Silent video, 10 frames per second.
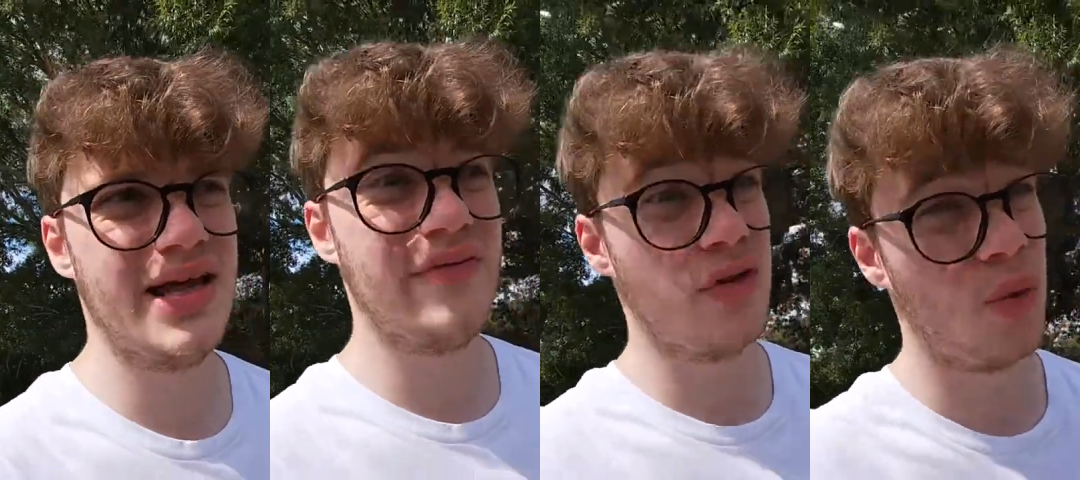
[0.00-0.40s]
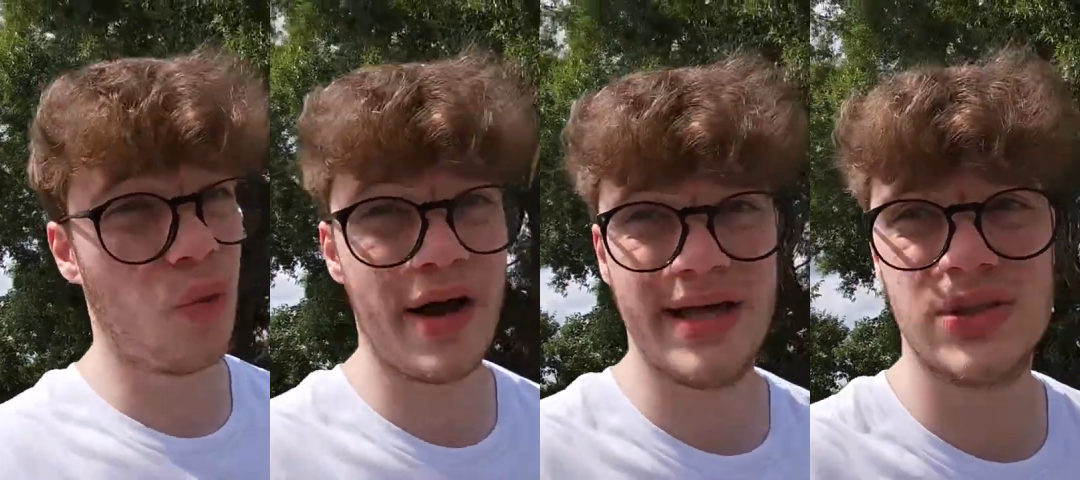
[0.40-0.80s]
even though
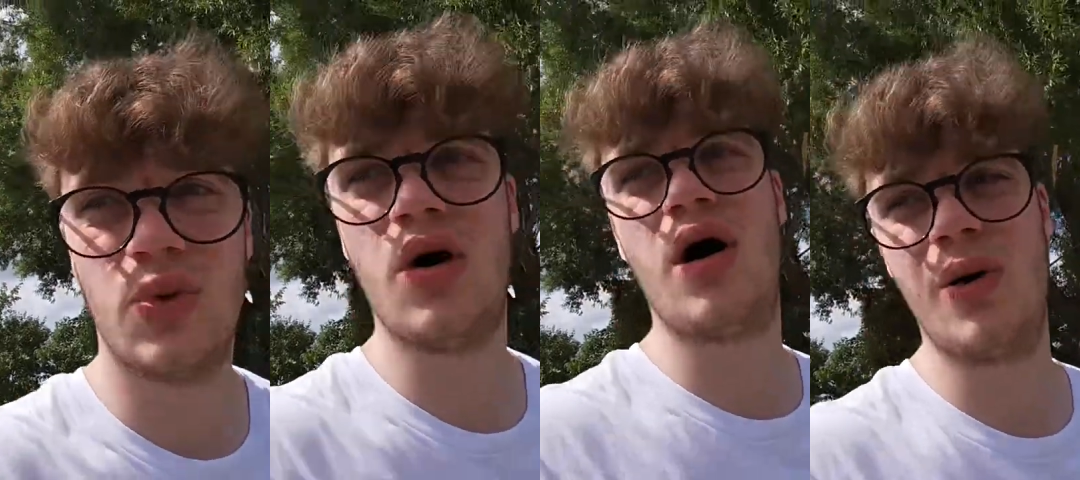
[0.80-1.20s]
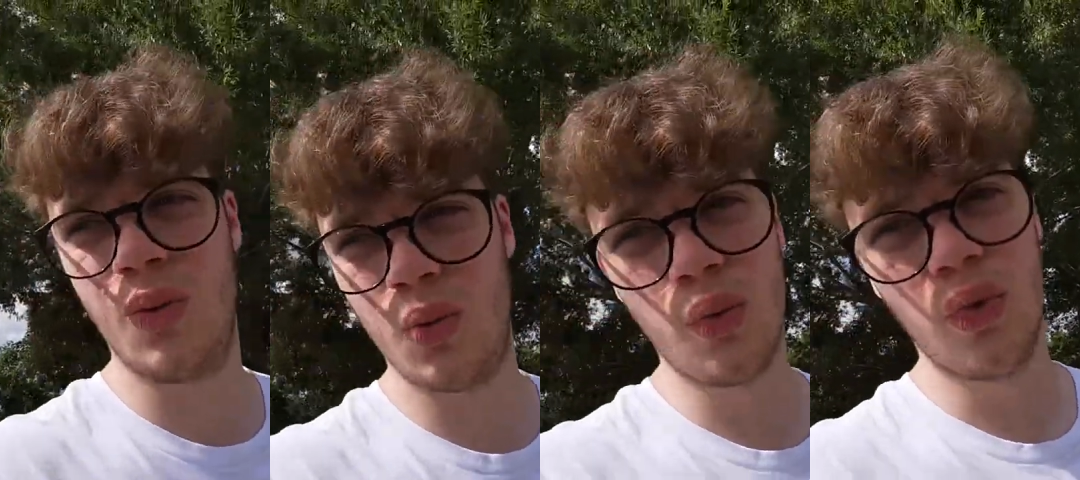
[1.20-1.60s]
white is what I
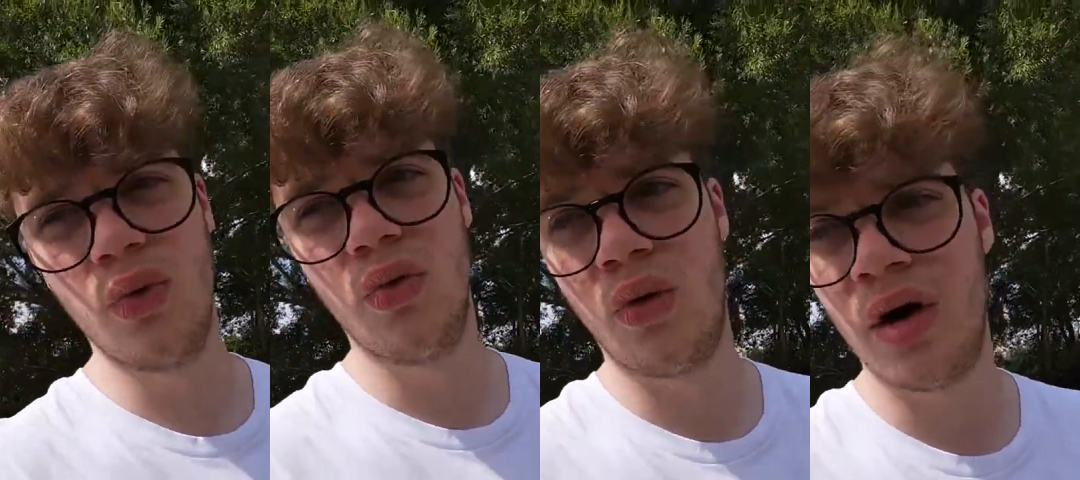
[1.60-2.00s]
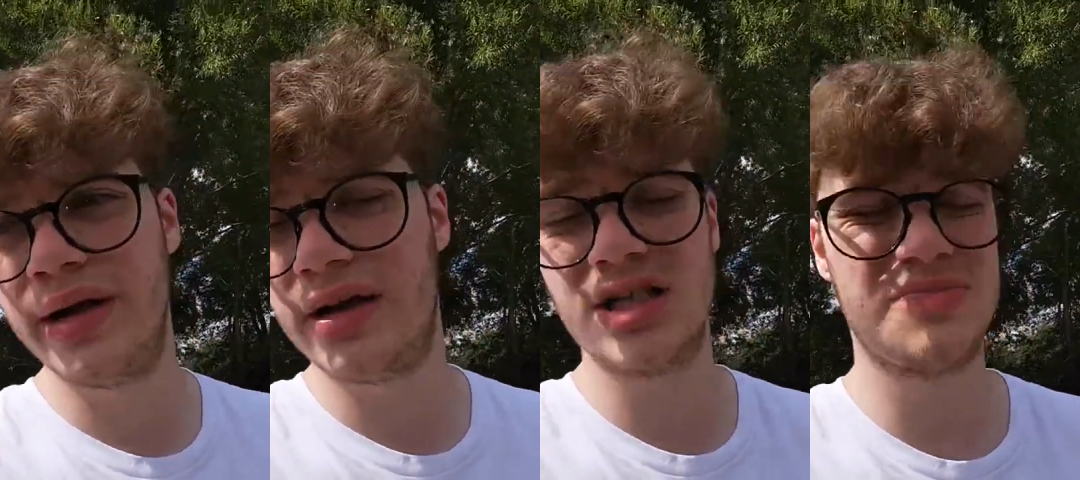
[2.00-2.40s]

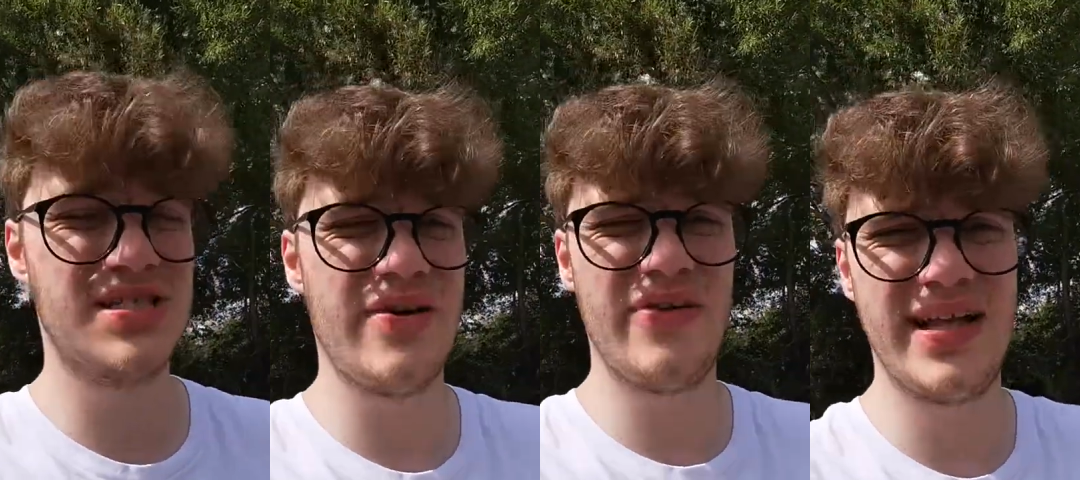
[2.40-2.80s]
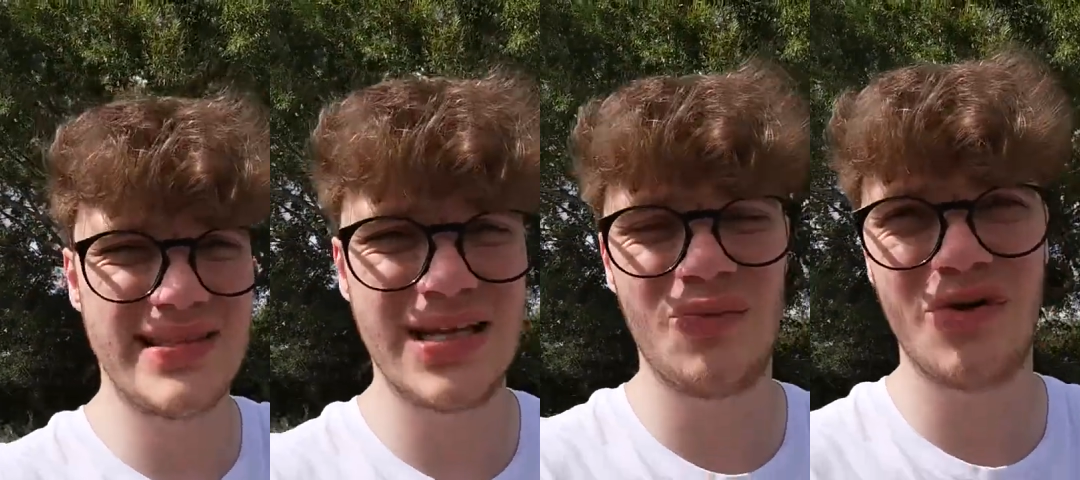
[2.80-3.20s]
wanted. I specifically
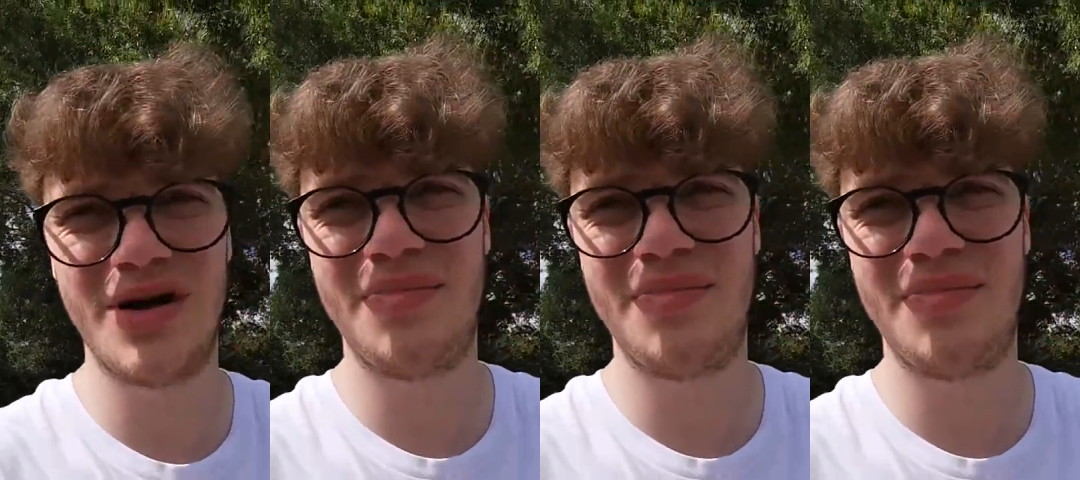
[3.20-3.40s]
didn't want a